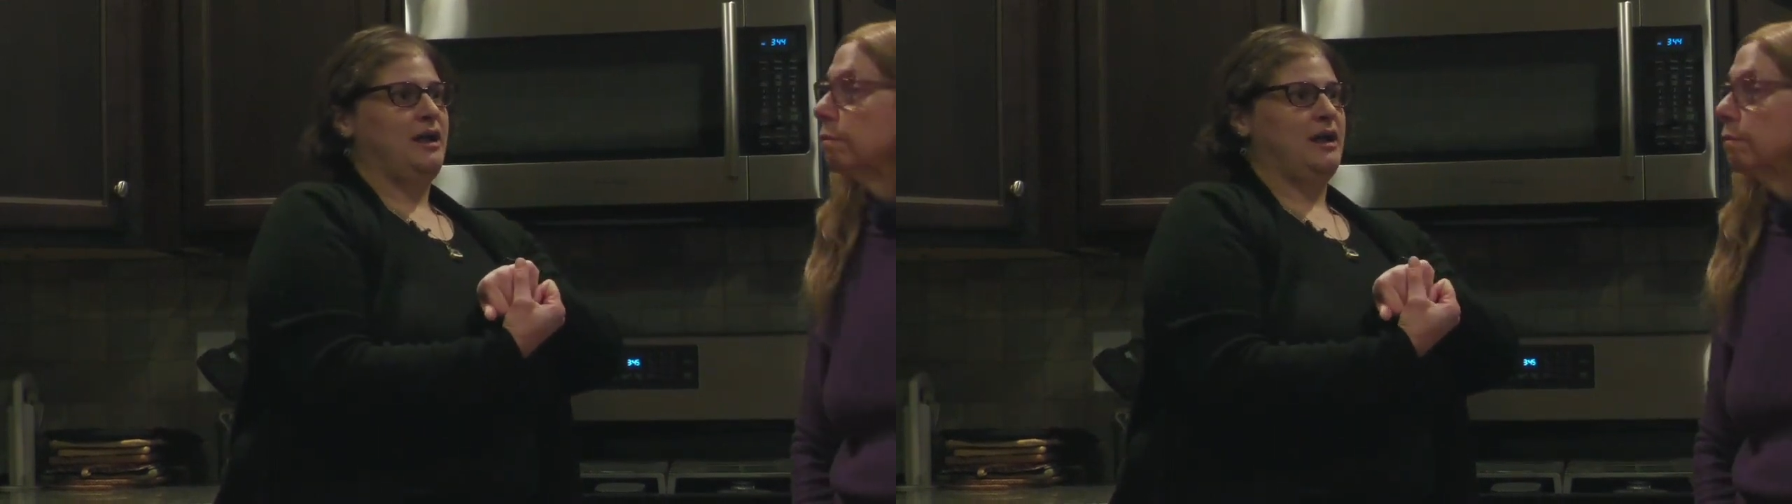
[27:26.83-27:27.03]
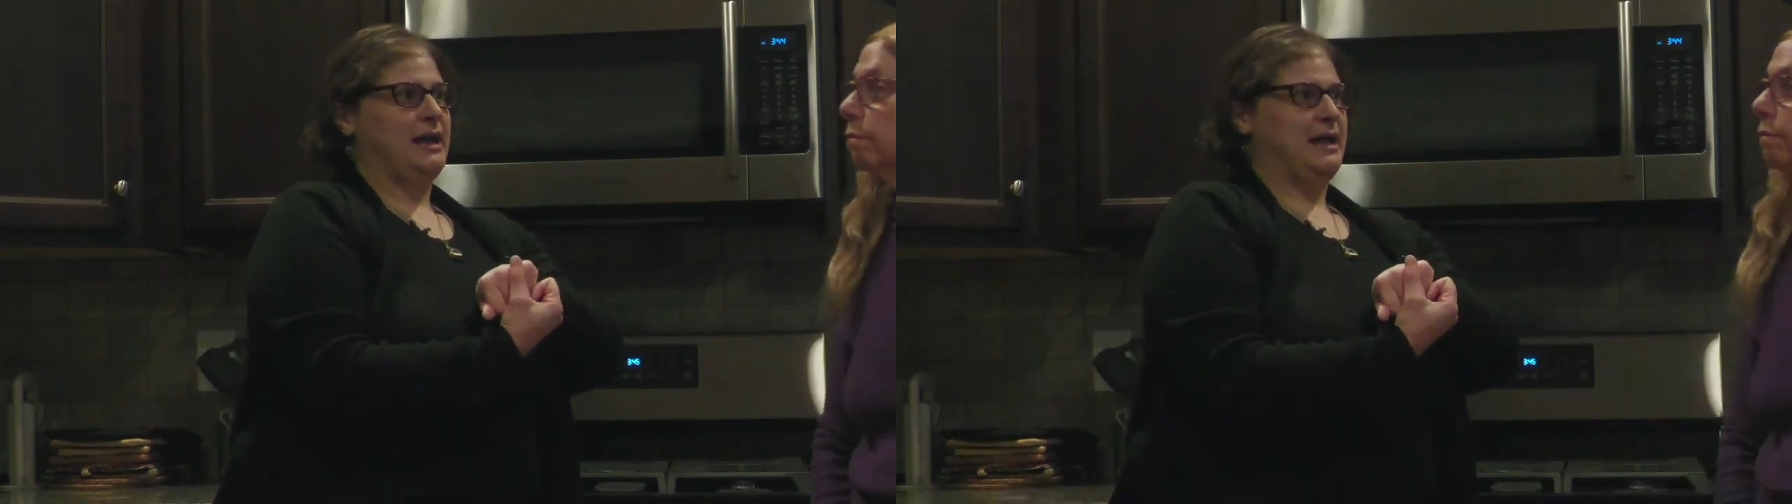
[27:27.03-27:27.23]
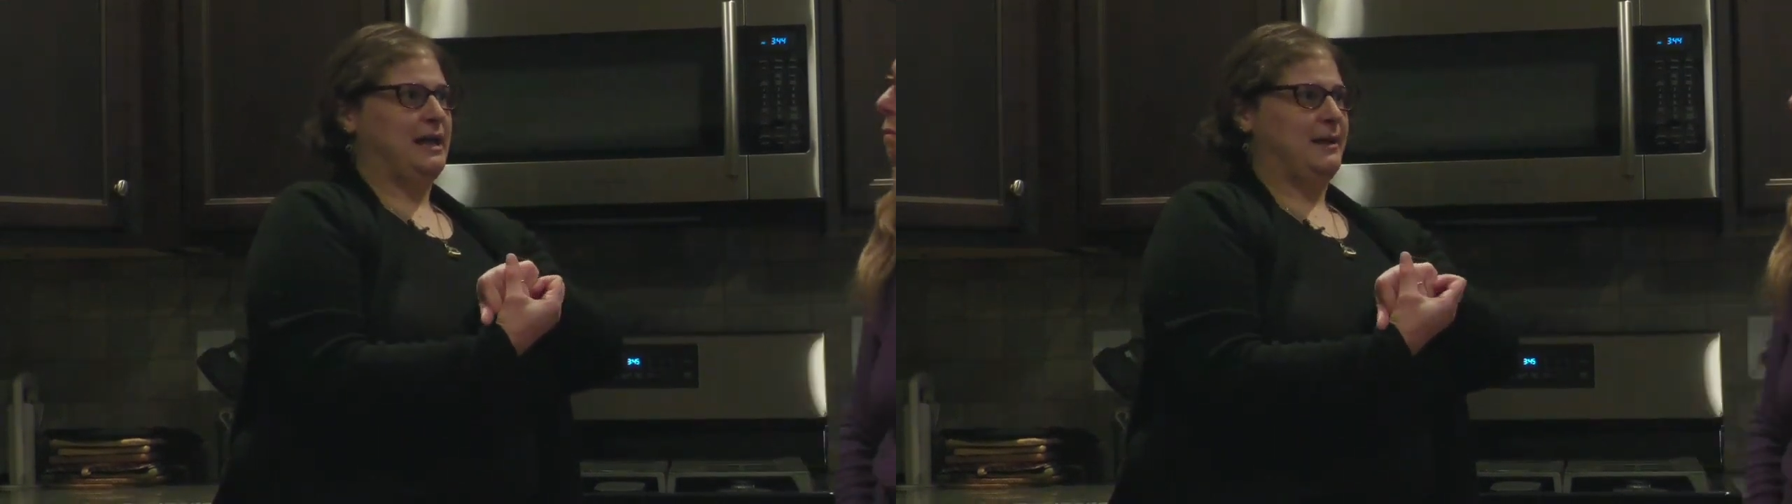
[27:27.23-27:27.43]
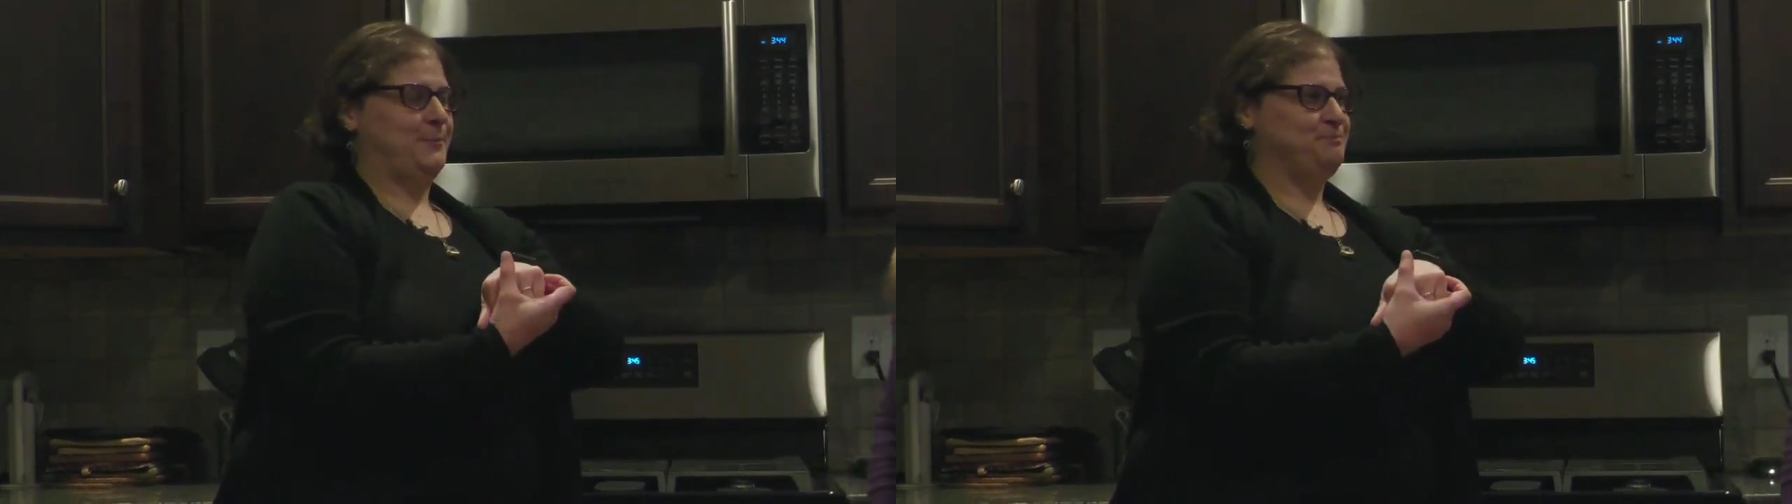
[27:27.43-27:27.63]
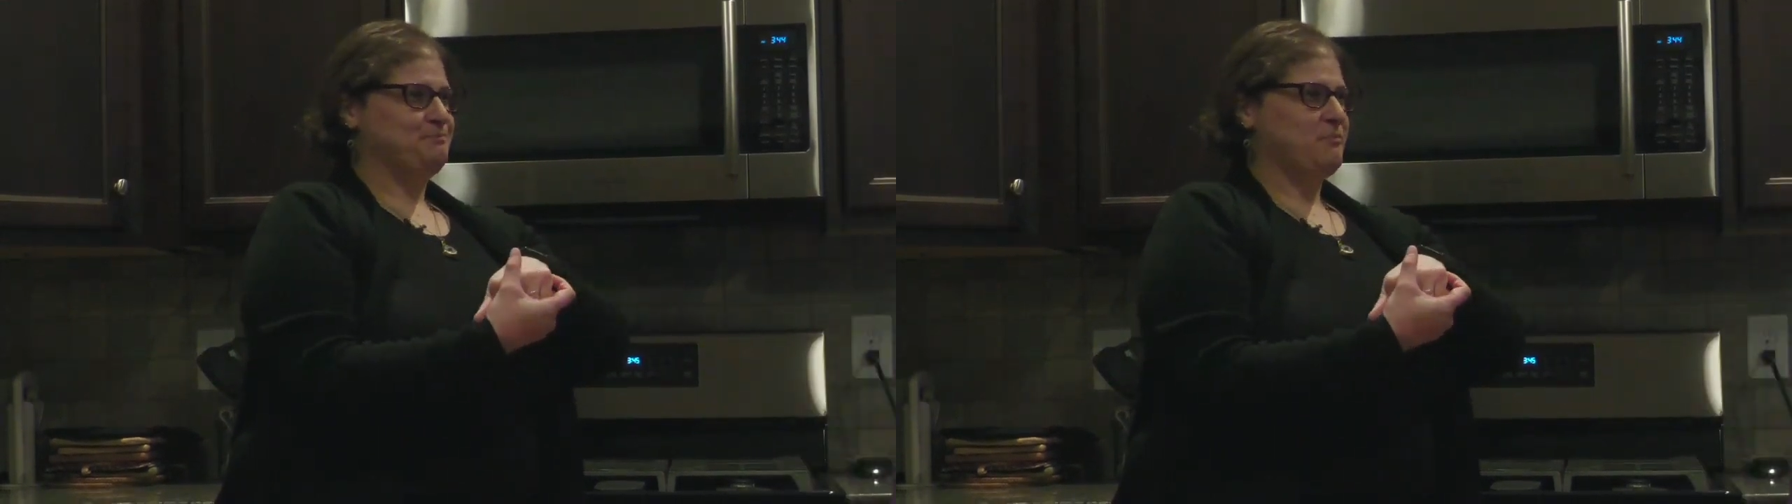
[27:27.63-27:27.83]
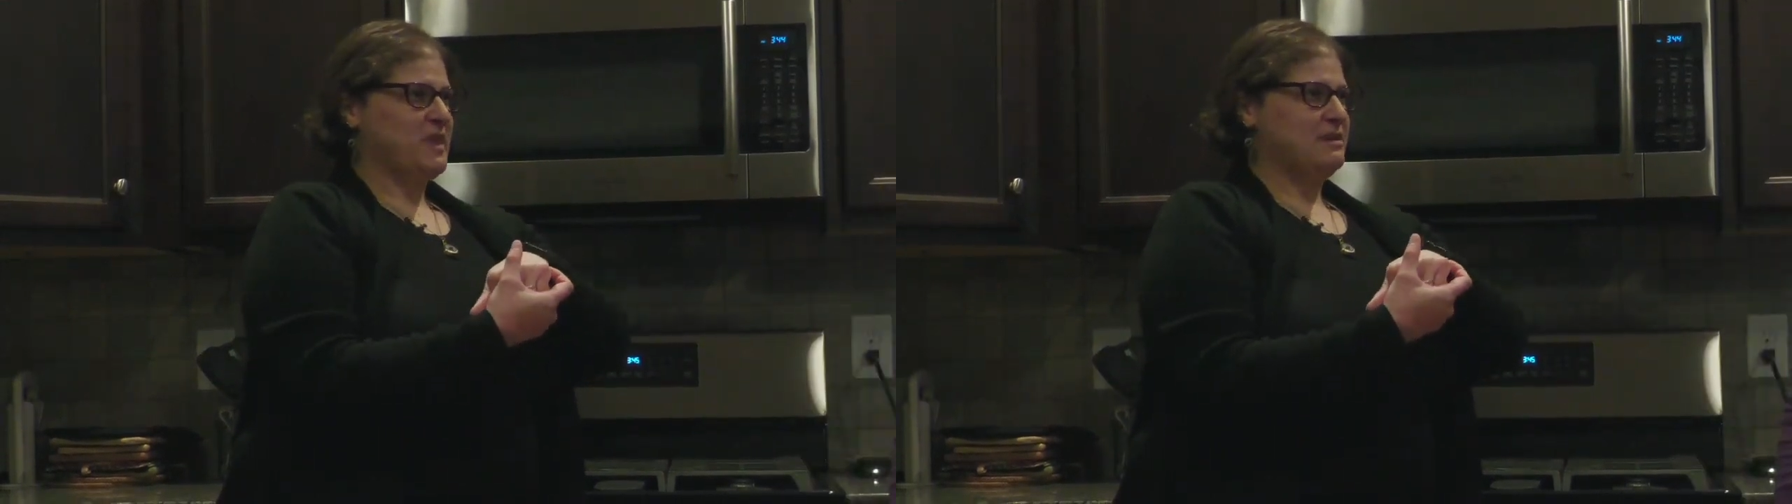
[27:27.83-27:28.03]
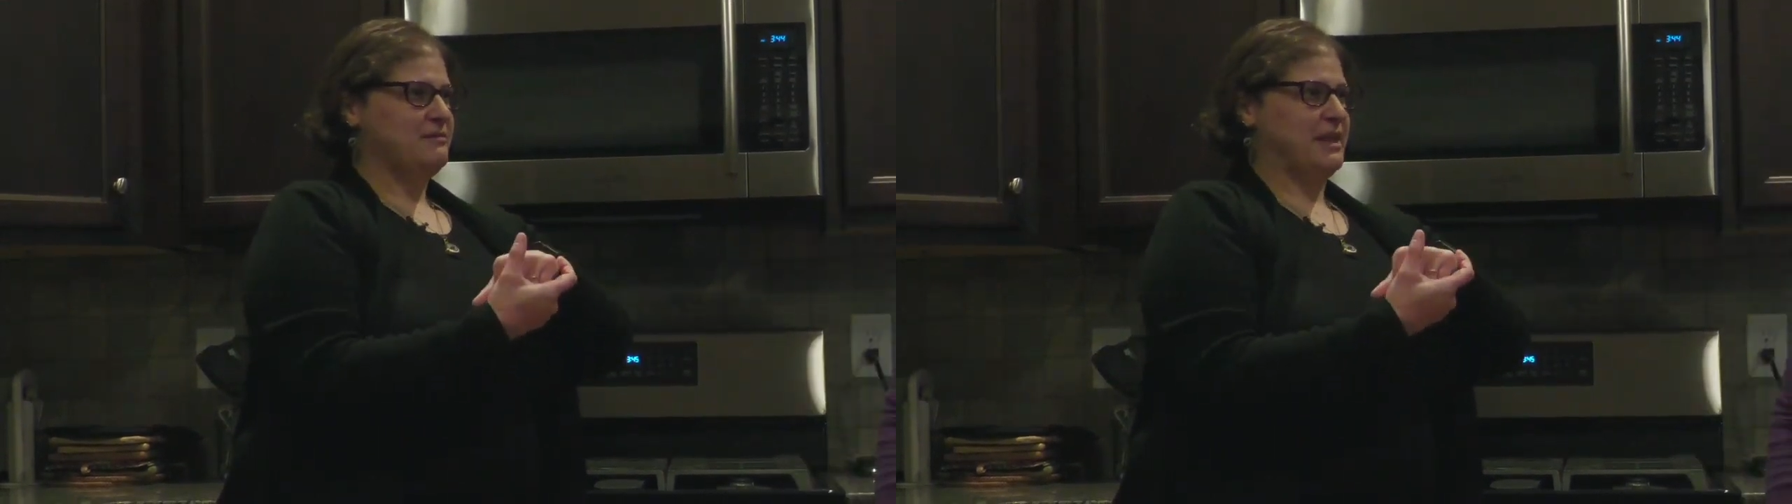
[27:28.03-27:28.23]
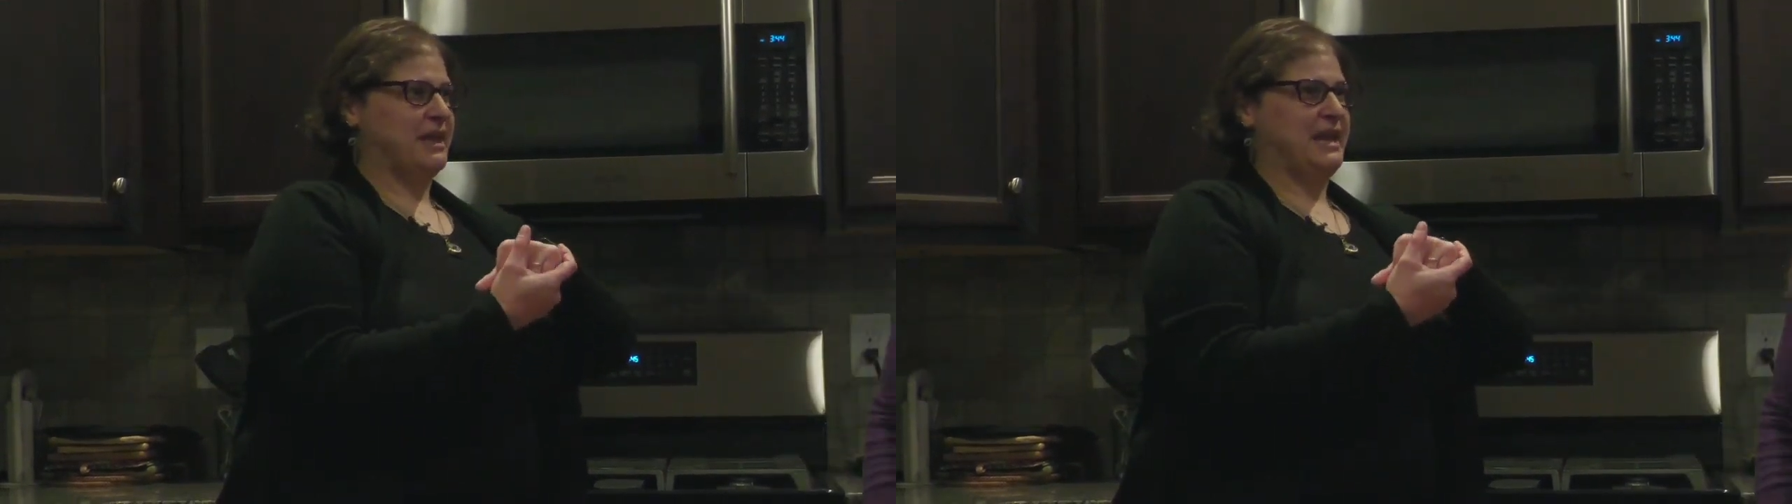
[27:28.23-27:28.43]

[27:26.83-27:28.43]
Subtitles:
like